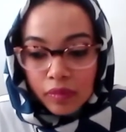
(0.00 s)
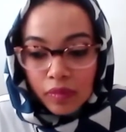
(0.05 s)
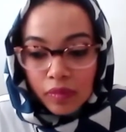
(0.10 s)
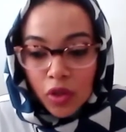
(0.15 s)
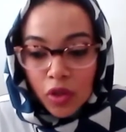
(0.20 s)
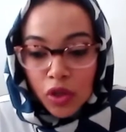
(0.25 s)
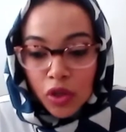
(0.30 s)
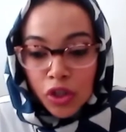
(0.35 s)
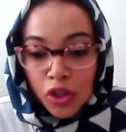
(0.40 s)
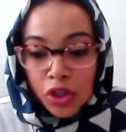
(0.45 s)

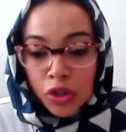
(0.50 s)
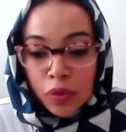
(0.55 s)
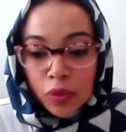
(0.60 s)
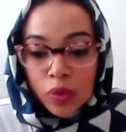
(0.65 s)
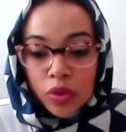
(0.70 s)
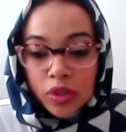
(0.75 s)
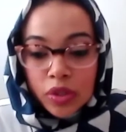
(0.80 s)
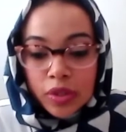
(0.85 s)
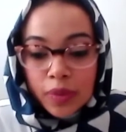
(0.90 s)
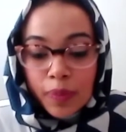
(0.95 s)
You
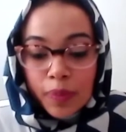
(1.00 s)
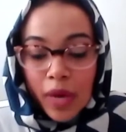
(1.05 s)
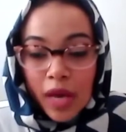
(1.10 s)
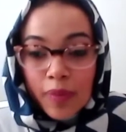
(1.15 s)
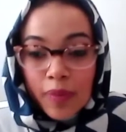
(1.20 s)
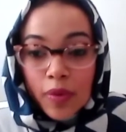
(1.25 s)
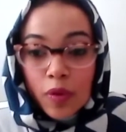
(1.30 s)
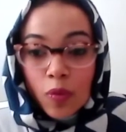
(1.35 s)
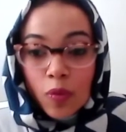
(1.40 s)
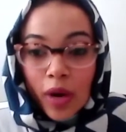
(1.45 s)
would
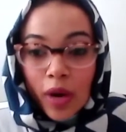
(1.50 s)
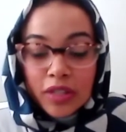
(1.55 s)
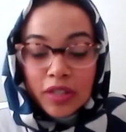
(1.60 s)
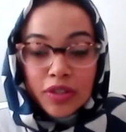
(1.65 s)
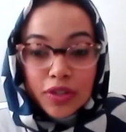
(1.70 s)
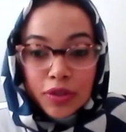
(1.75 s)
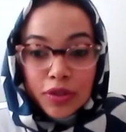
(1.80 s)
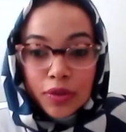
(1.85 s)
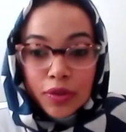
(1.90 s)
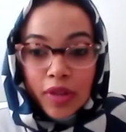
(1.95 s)
maybe
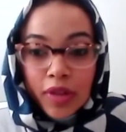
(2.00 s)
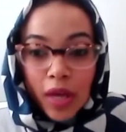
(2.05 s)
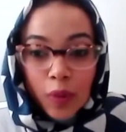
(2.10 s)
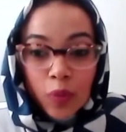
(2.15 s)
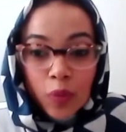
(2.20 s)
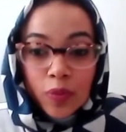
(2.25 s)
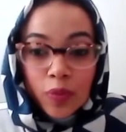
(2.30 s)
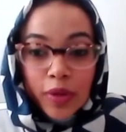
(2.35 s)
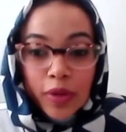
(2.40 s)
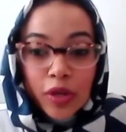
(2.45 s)
that
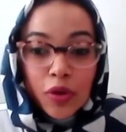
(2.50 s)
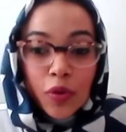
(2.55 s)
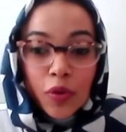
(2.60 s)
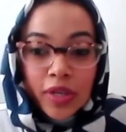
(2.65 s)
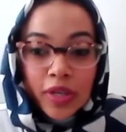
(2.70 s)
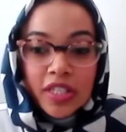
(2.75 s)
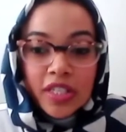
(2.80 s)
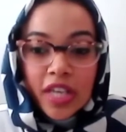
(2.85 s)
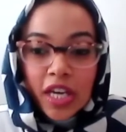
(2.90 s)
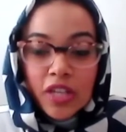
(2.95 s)
would be your
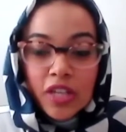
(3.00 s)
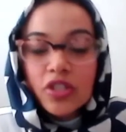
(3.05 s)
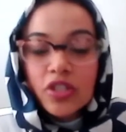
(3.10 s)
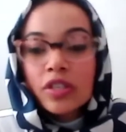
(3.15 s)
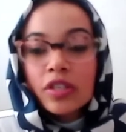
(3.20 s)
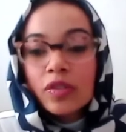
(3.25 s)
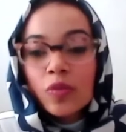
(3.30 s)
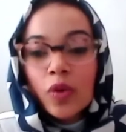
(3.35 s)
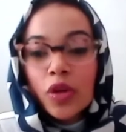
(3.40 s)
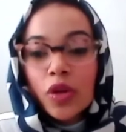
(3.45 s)

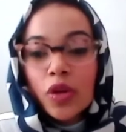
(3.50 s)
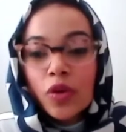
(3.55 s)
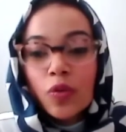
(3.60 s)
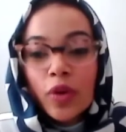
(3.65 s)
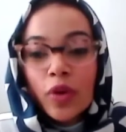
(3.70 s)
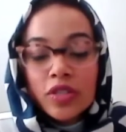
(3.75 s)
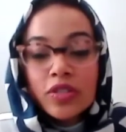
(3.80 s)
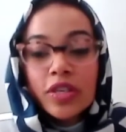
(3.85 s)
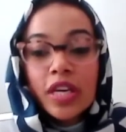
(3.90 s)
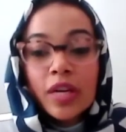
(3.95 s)
intention, where you
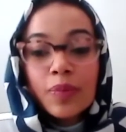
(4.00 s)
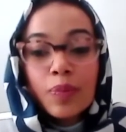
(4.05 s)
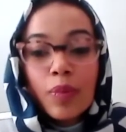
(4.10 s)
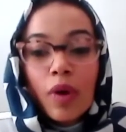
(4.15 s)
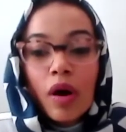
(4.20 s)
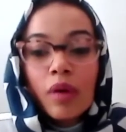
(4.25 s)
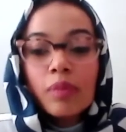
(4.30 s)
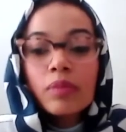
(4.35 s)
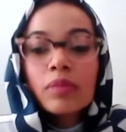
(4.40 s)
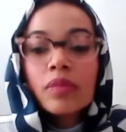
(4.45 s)
want to get
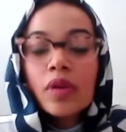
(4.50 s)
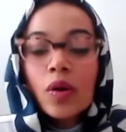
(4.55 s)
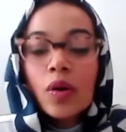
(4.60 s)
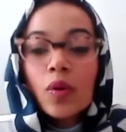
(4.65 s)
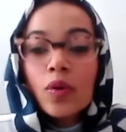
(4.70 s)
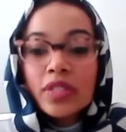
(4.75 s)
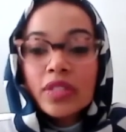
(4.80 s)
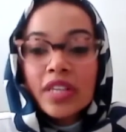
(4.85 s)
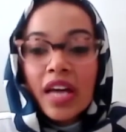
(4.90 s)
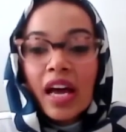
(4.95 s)
mom
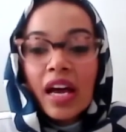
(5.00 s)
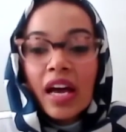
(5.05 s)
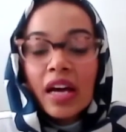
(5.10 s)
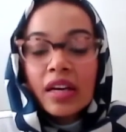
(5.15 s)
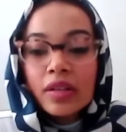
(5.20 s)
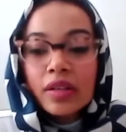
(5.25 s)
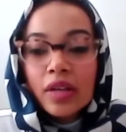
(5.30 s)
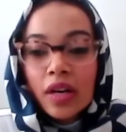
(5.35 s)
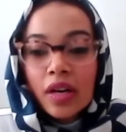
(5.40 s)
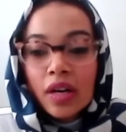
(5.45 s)
or dad
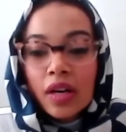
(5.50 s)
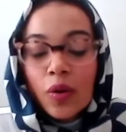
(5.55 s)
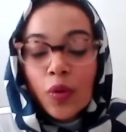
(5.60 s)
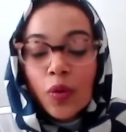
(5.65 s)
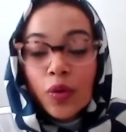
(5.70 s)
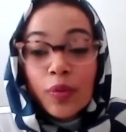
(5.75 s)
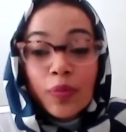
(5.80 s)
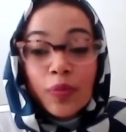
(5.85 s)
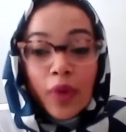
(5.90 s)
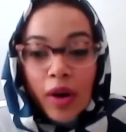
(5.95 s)

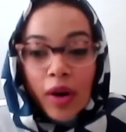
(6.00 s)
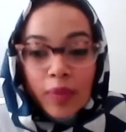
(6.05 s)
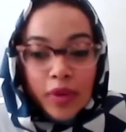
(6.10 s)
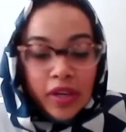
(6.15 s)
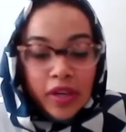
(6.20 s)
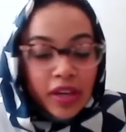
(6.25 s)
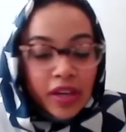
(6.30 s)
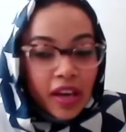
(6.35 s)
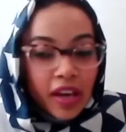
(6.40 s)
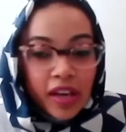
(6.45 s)
or the primary
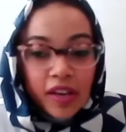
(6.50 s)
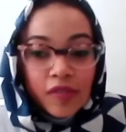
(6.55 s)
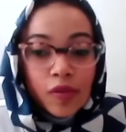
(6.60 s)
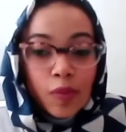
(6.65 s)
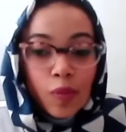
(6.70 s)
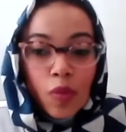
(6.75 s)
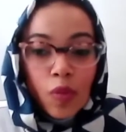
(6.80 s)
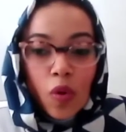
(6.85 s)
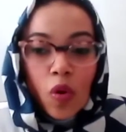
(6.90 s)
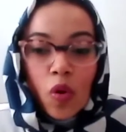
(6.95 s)
caregiver
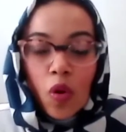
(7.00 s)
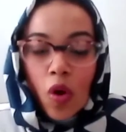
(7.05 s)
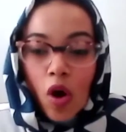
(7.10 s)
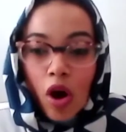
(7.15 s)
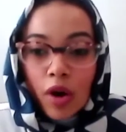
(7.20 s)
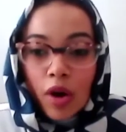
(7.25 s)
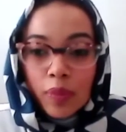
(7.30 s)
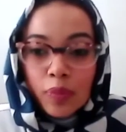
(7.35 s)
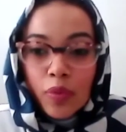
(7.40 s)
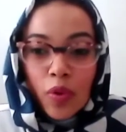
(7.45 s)
more
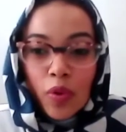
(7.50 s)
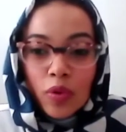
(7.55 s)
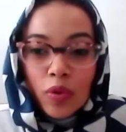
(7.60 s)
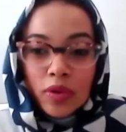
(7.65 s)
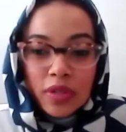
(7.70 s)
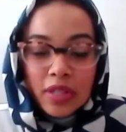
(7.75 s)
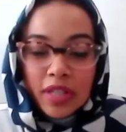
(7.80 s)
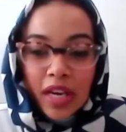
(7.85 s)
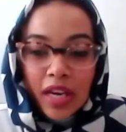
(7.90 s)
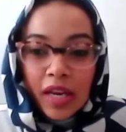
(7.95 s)
on board,
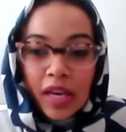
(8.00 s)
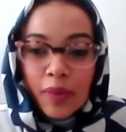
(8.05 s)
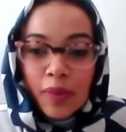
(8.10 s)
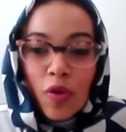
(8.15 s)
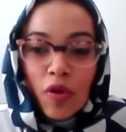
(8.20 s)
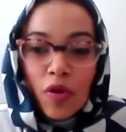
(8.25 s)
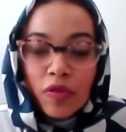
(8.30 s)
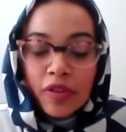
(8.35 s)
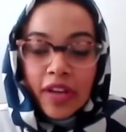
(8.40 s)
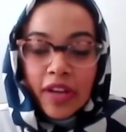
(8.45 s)
taking
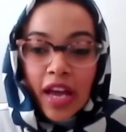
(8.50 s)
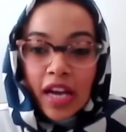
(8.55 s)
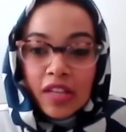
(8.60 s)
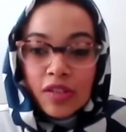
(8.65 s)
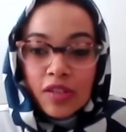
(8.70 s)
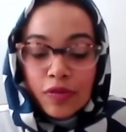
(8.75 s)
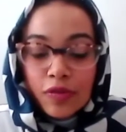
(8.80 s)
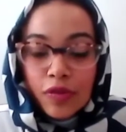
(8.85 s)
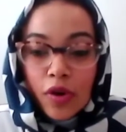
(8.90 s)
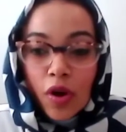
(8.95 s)
more of an
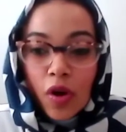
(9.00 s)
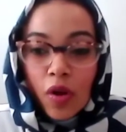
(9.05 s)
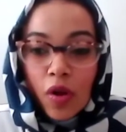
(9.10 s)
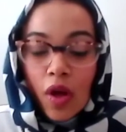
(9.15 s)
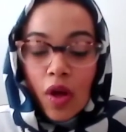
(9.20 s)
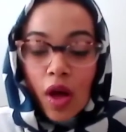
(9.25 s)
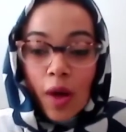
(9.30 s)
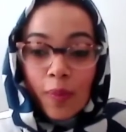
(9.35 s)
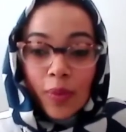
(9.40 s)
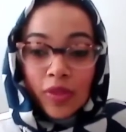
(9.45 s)
active role.
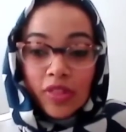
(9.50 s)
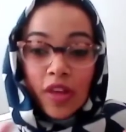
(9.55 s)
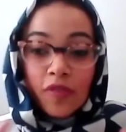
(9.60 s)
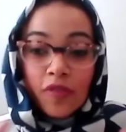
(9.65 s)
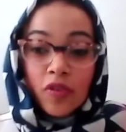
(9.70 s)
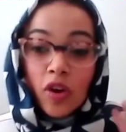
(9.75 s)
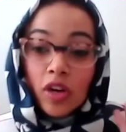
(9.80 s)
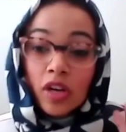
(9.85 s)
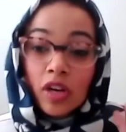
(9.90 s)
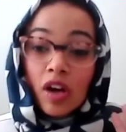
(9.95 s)
But
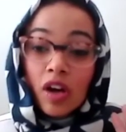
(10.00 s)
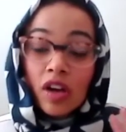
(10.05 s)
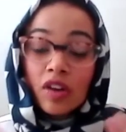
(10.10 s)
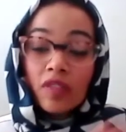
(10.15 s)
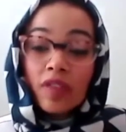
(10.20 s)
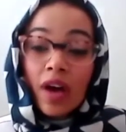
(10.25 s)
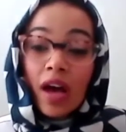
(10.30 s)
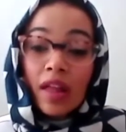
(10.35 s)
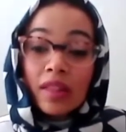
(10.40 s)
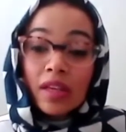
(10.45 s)
they've got a lot of
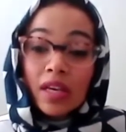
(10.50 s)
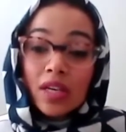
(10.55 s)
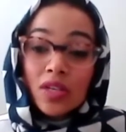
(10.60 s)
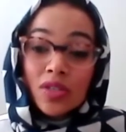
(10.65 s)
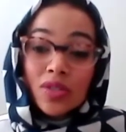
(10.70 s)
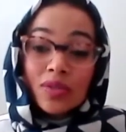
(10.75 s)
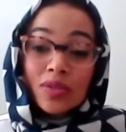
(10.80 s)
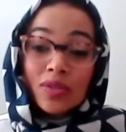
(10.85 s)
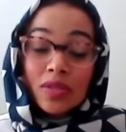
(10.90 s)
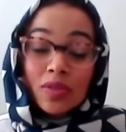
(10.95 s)
other
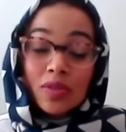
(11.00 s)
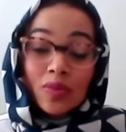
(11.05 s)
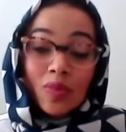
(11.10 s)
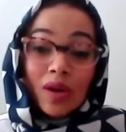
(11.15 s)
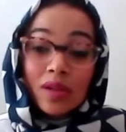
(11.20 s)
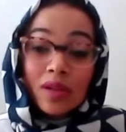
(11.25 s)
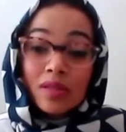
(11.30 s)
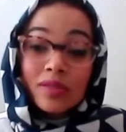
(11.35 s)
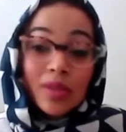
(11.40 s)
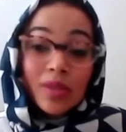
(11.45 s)
issues as
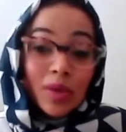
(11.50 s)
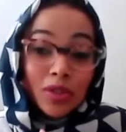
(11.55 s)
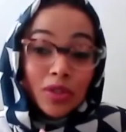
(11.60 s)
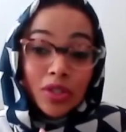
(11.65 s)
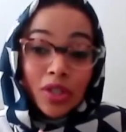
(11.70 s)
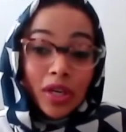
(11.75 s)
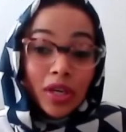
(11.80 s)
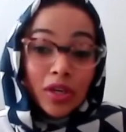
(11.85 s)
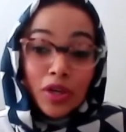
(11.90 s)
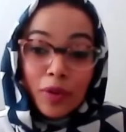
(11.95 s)
well,
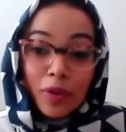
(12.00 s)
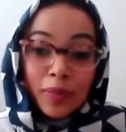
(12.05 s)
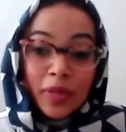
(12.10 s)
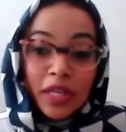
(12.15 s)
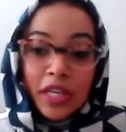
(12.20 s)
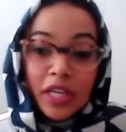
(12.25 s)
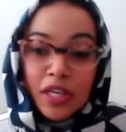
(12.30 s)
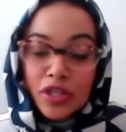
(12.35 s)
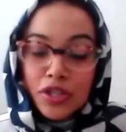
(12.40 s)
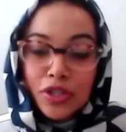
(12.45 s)
socioeconomic
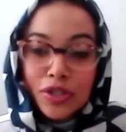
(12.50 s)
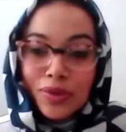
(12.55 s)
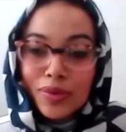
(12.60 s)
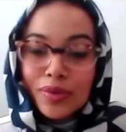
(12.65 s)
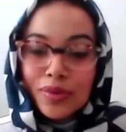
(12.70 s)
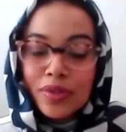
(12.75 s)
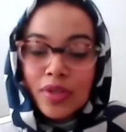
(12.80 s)
issues,